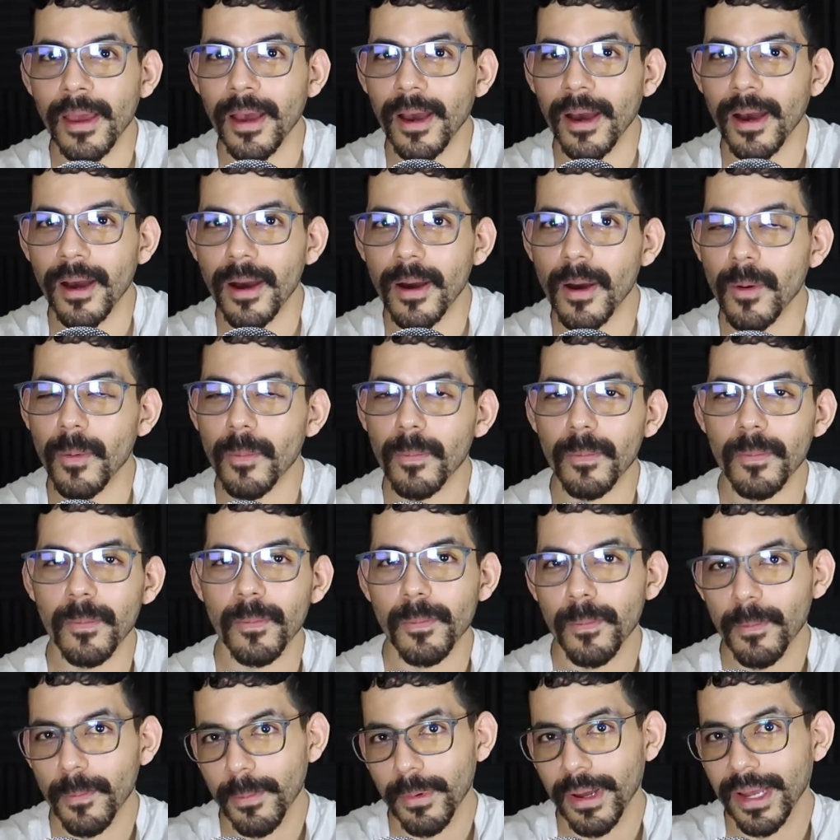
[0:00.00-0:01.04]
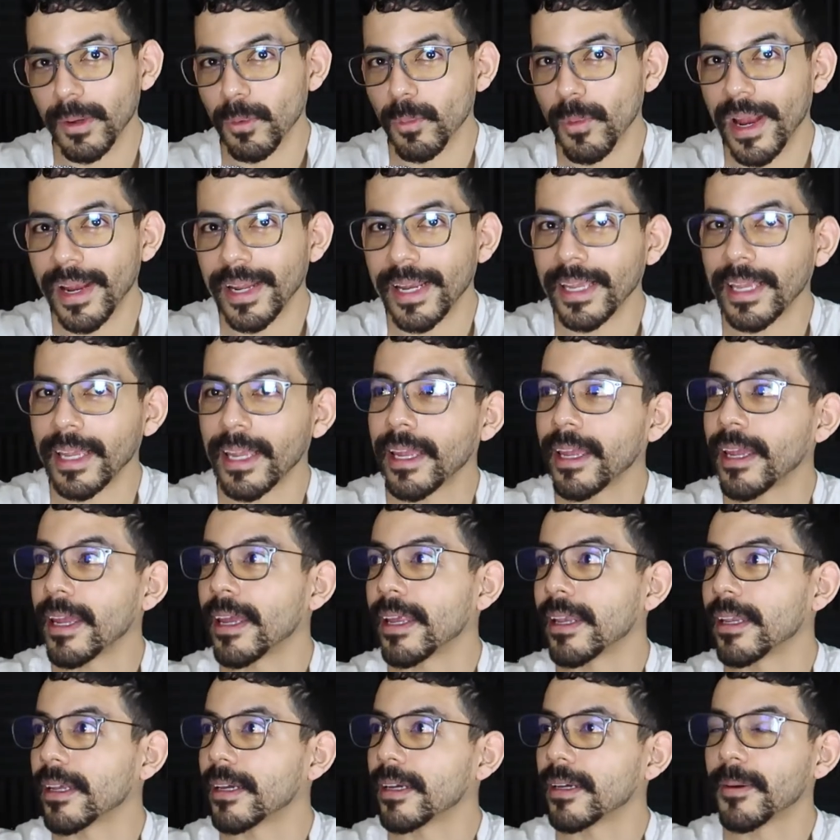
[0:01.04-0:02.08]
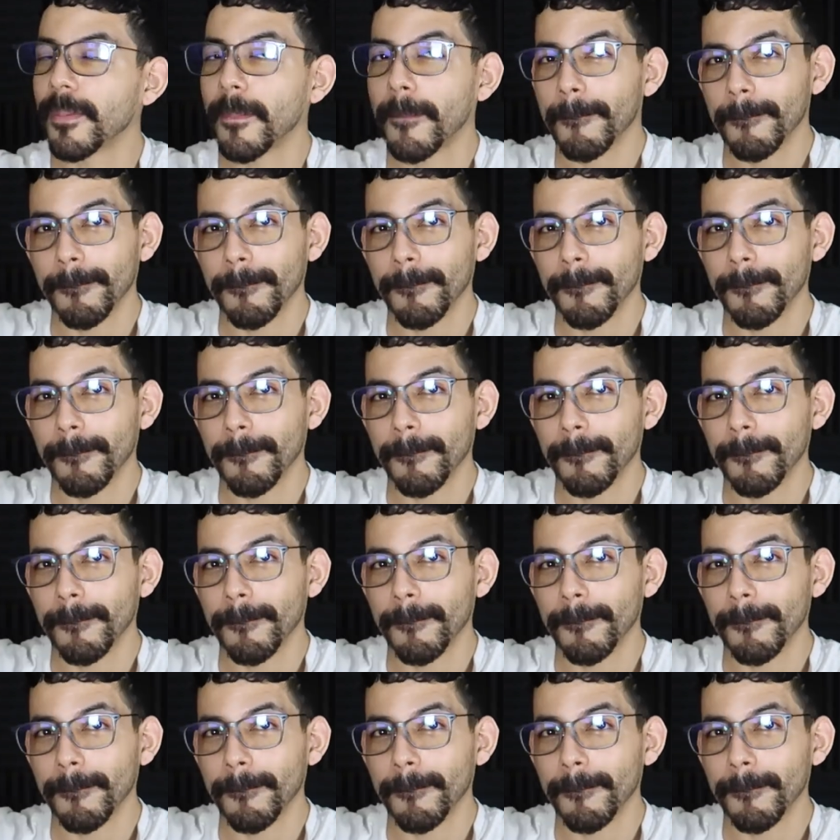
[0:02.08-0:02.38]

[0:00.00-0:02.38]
by writing it in a